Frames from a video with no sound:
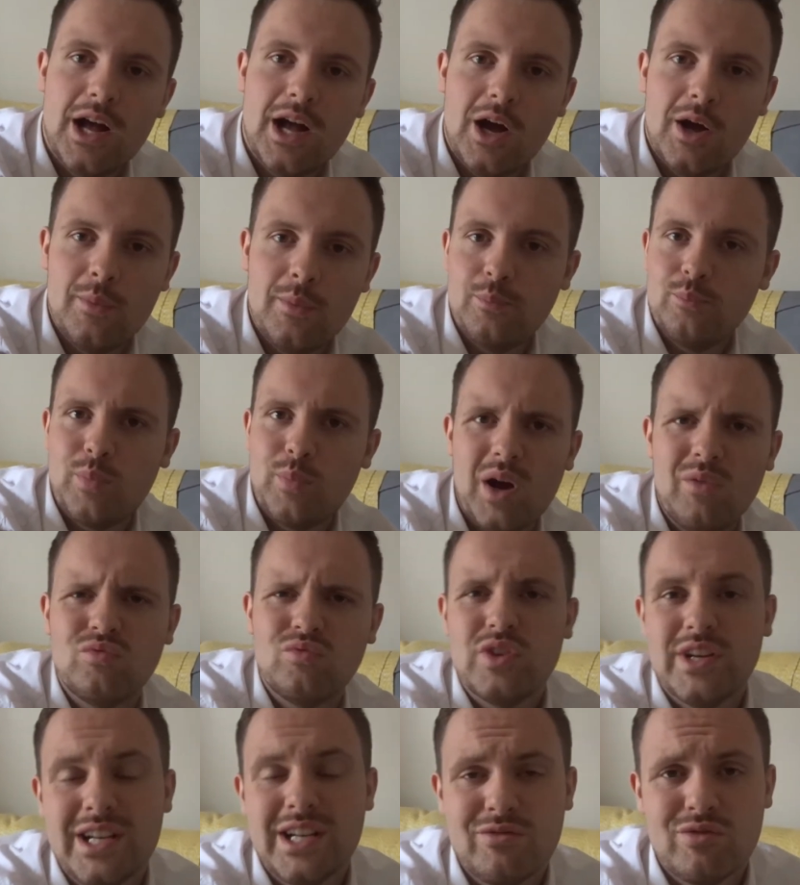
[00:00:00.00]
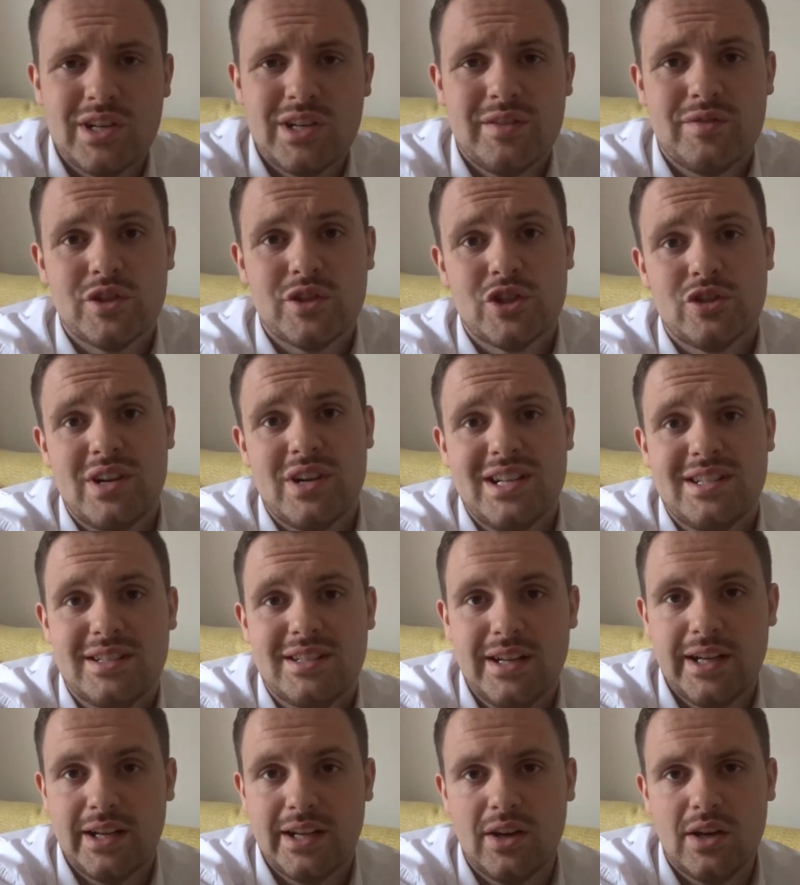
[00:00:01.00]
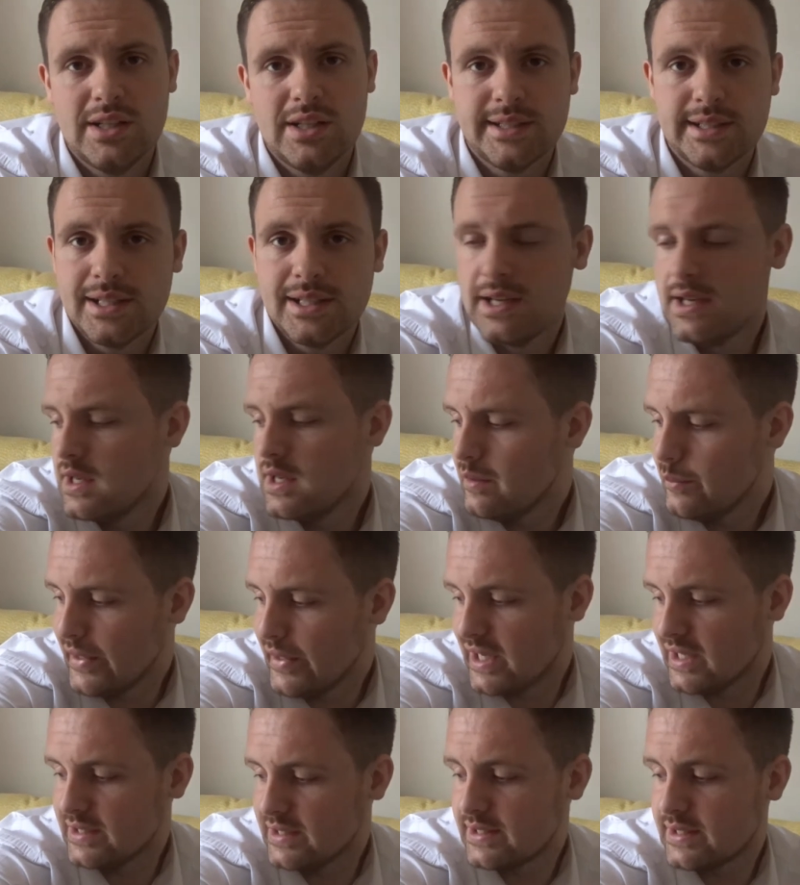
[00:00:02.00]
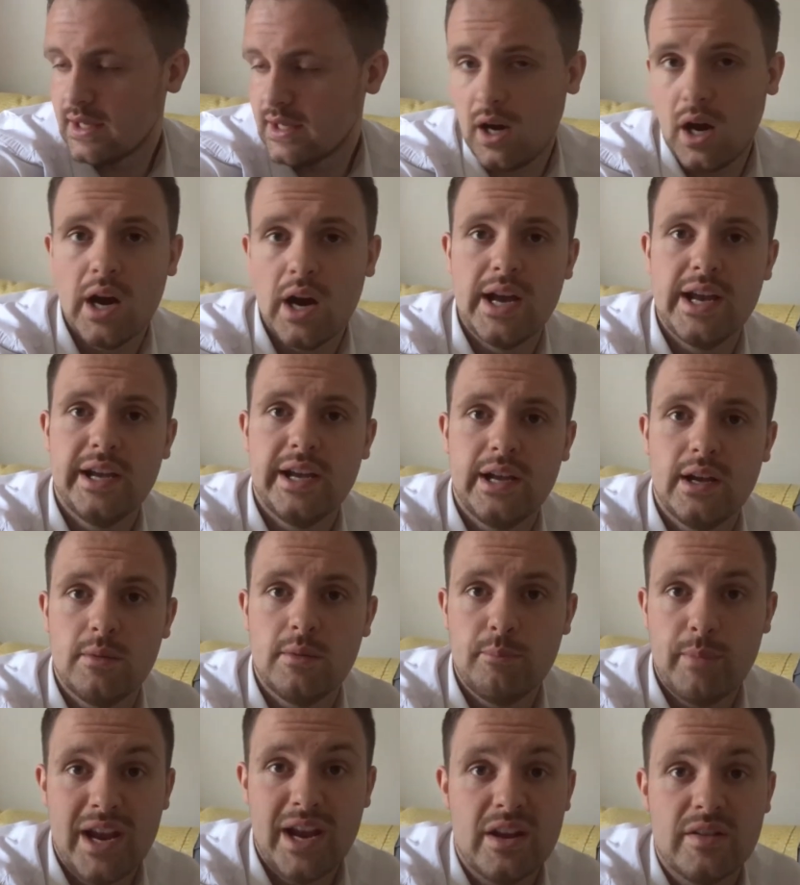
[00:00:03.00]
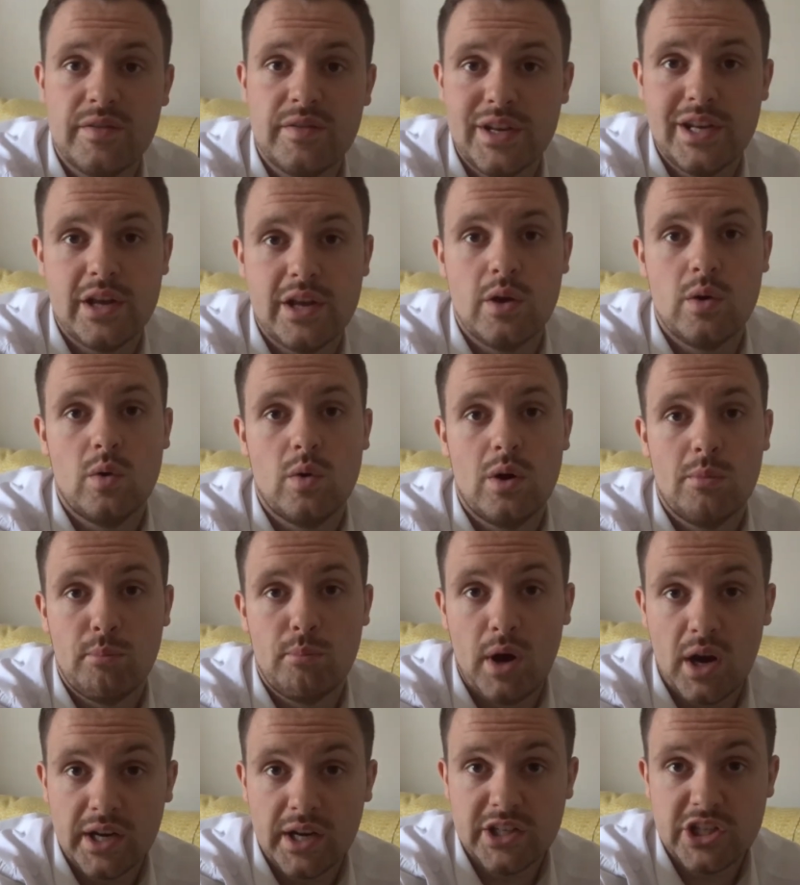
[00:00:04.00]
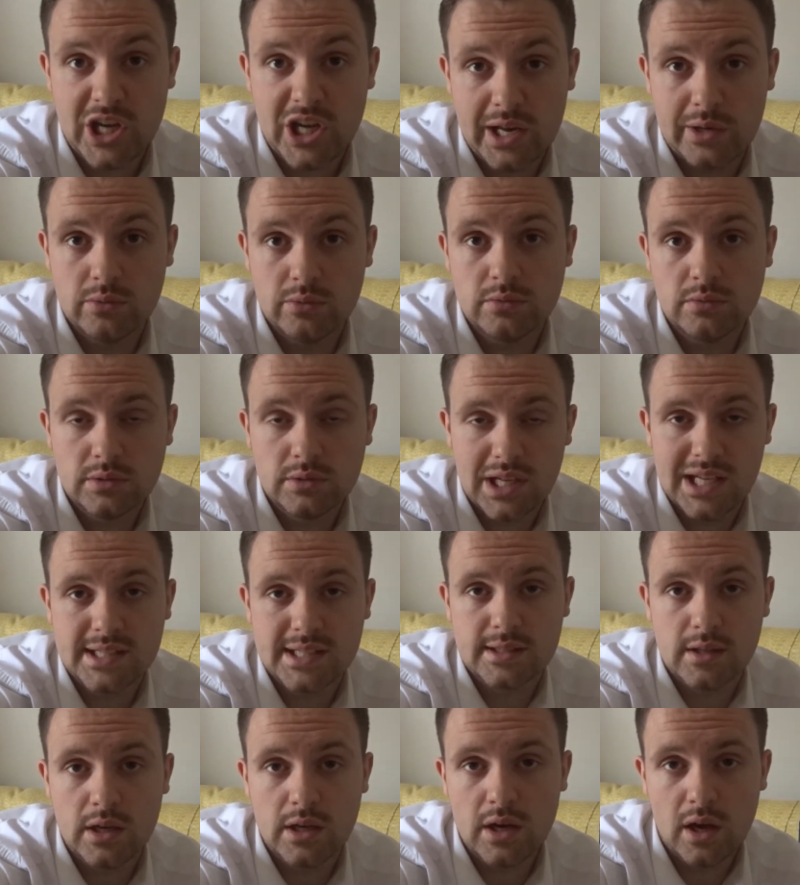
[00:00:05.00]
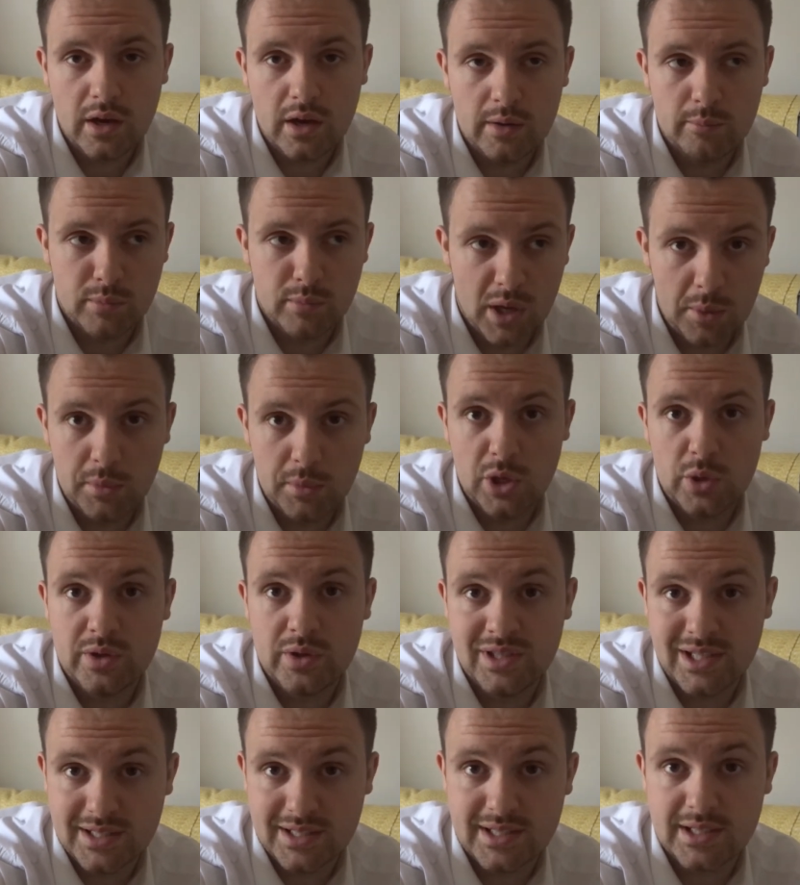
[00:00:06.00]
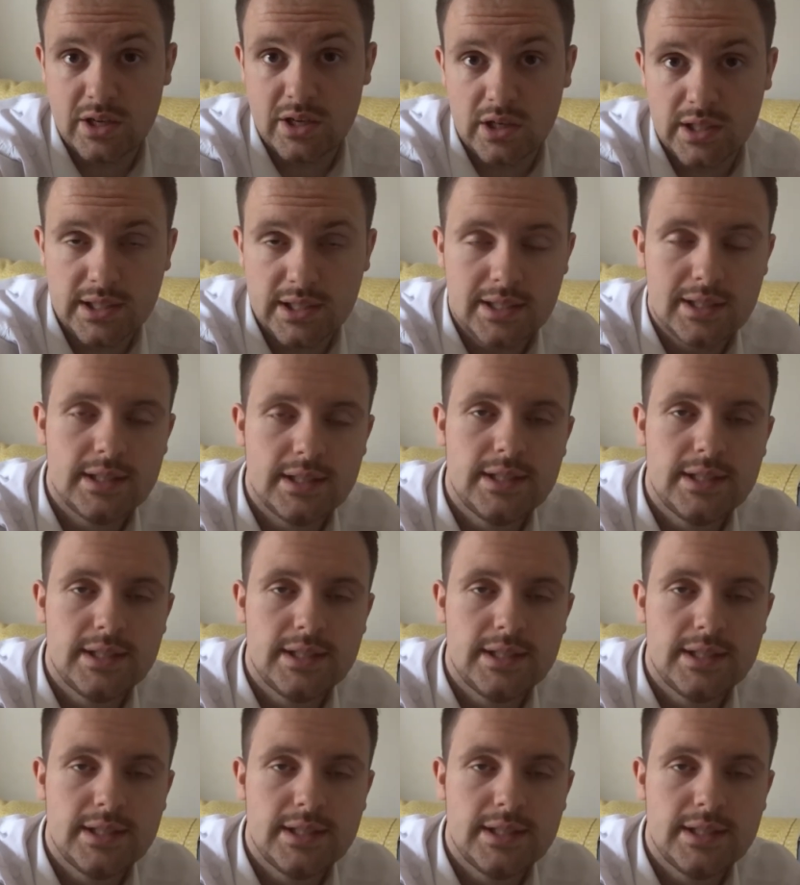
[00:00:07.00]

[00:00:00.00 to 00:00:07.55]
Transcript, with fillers: Um, but I'm really, really frustrated today, guys, because I made a video on my channel last night. I'm uploading it tonight.